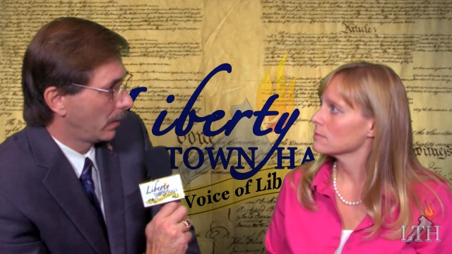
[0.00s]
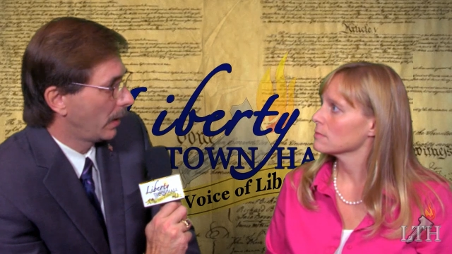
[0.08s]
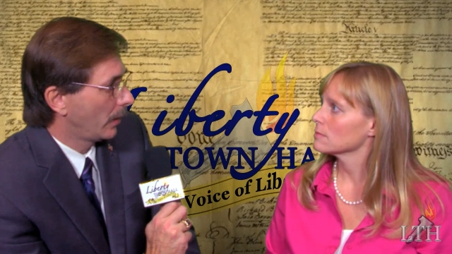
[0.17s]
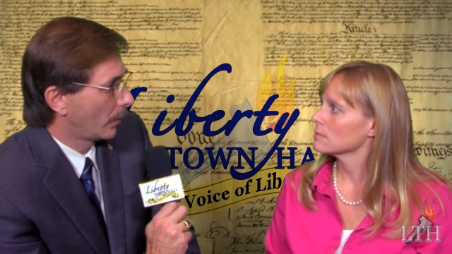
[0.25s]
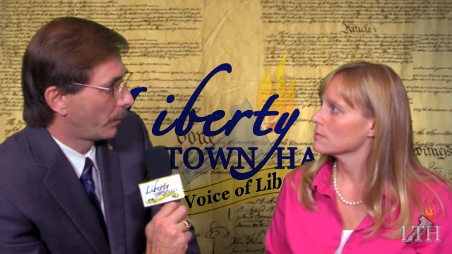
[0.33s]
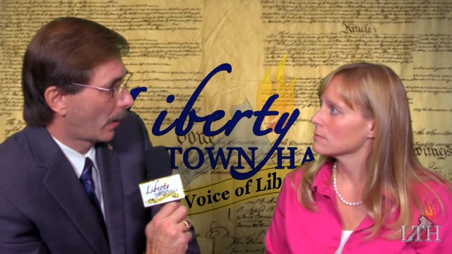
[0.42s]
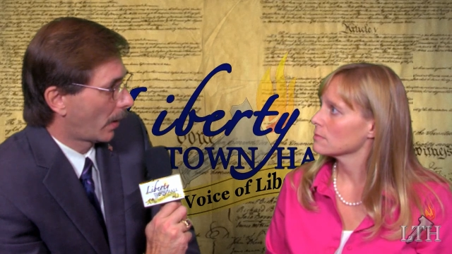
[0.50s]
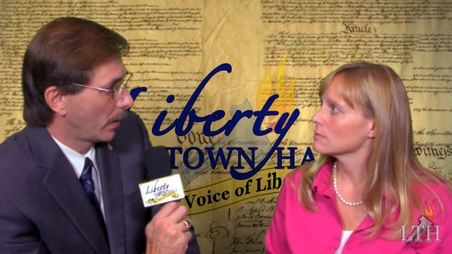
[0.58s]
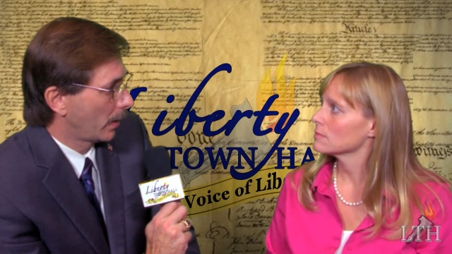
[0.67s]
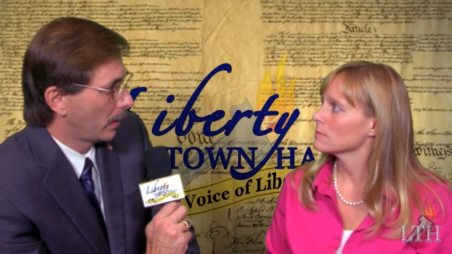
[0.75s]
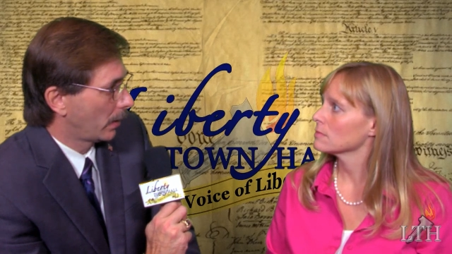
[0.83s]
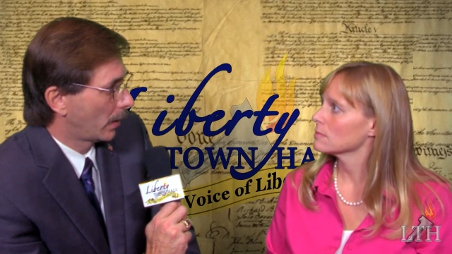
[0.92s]
Speaker 1: neither
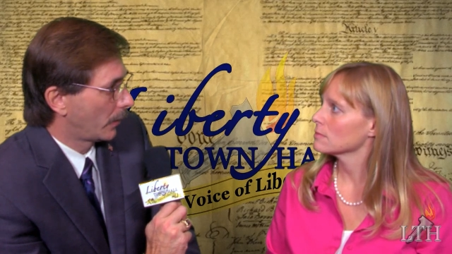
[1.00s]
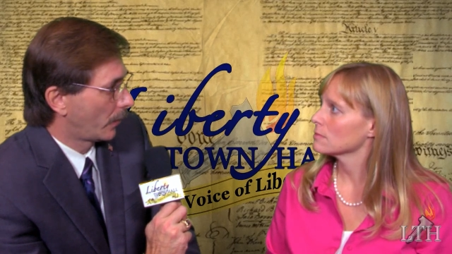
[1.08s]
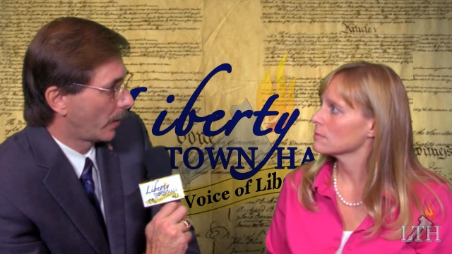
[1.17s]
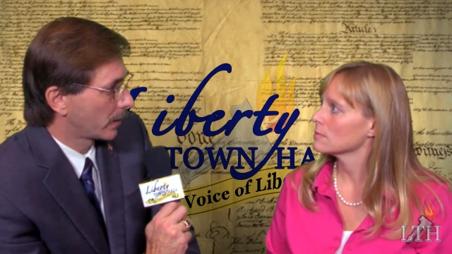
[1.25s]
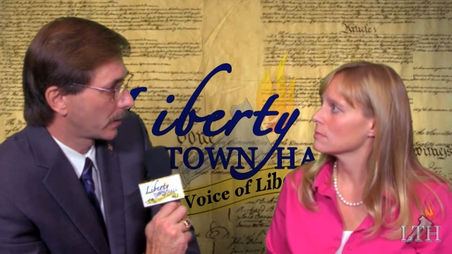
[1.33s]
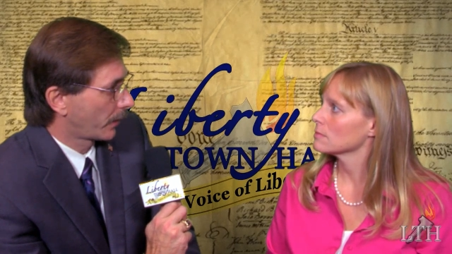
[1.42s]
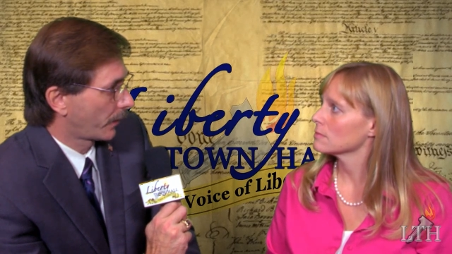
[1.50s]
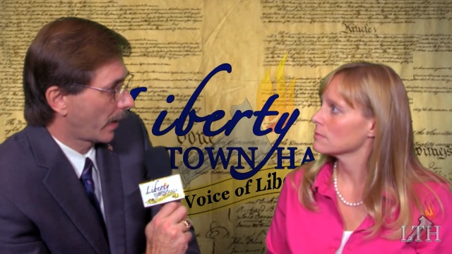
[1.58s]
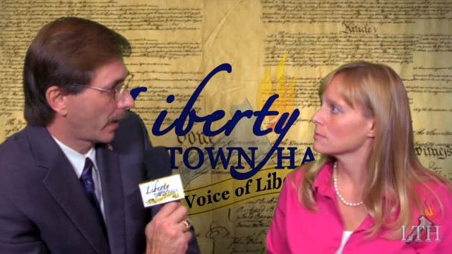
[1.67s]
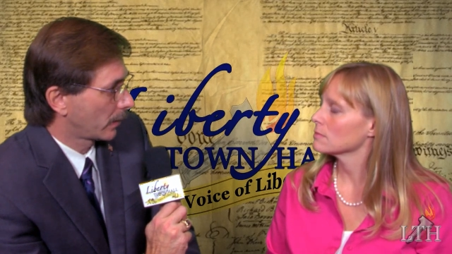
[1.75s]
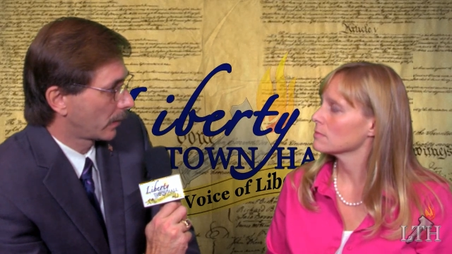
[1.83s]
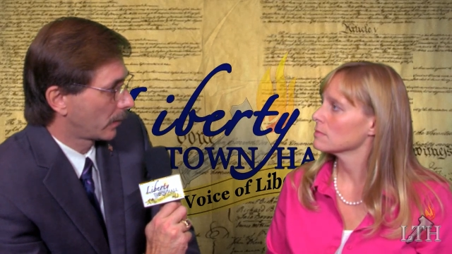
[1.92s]
party addressed the
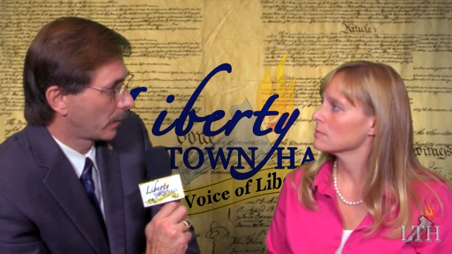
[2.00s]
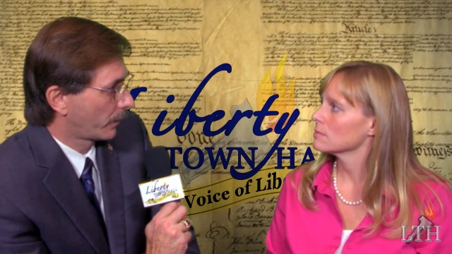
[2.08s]
fact that the